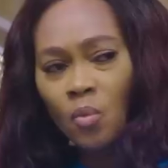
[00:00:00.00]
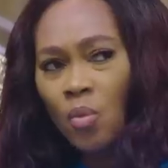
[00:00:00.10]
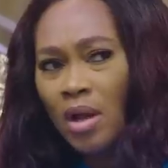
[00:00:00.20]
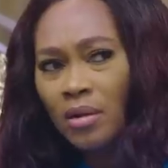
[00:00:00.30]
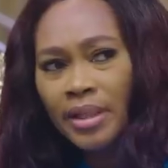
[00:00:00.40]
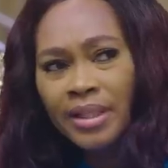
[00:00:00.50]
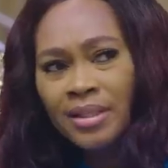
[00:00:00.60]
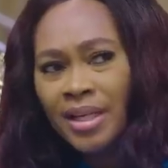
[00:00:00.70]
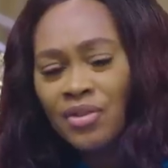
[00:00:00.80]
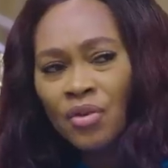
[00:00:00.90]
Well,
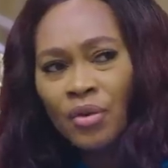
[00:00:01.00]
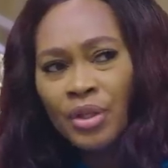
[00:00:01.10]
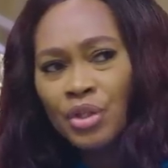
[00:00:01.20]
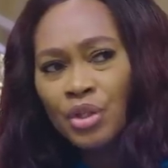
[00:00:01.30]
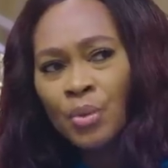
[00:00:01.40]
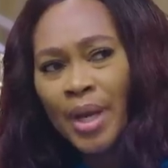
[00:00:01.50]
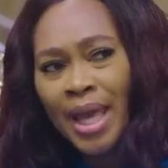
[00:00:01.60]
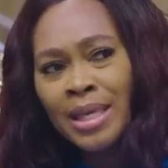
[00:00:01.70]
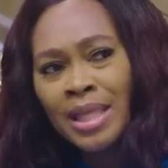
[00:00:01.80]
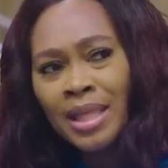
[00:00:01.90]
Linda is not going to do
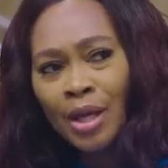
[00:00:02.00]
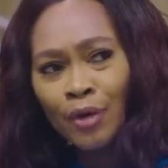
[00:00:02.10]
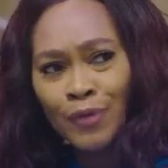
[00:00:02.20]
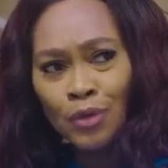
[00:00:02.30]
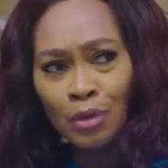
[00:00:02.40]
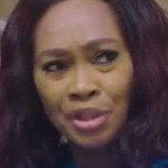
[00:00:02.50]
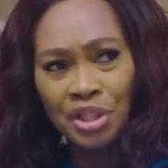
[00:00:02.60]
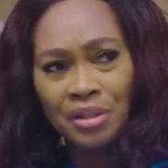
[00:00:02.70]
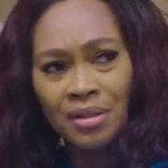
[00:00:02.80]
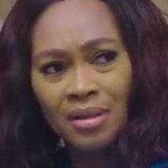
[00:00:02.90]
anything of
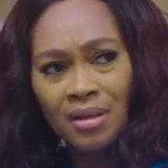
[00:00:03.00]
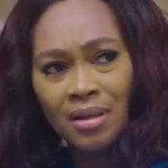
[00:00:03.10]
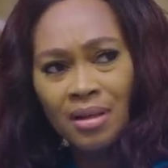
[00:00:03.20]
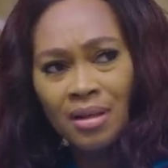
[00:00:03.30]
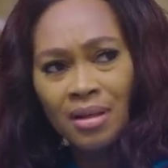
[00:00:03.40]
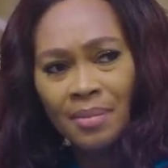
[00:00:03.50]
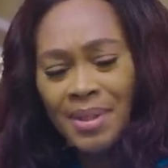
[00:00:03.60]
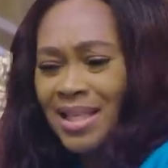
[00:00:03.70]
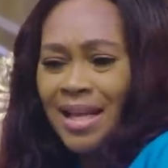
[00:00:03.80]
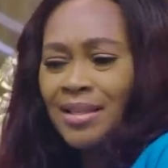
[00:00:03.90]
such.
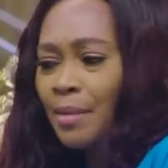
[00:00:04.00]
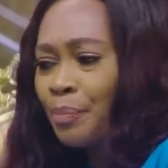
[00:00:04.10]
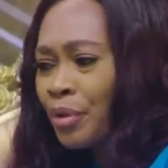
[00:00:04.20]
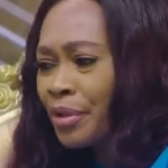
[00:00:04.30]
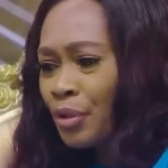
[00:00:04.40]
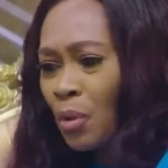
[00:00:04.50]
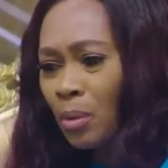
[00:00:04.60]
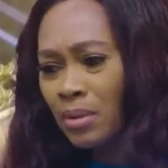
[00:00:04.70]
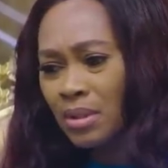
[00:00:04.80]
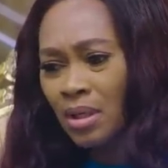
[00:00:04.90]
Besides, they're both
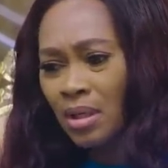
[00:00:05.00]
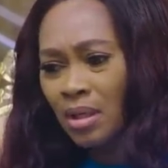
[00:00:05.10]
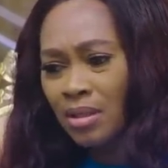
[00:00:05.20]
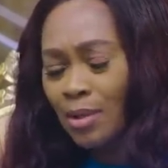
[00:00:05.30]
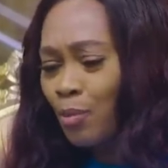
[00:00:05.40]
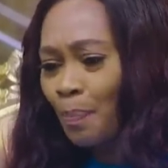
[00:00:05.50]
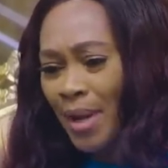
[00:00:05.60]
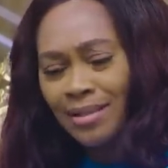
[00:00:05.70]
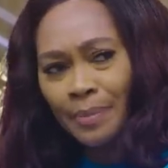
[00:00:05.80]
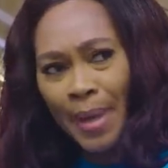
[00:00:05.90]
adults. They won't
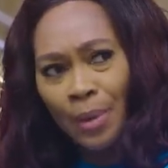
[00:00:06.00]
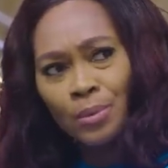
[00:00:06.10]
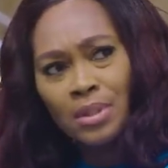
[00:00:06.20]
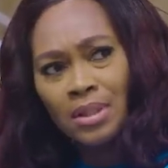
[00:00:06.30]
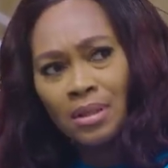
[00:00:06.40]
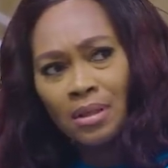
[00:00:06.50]
pass the bounds.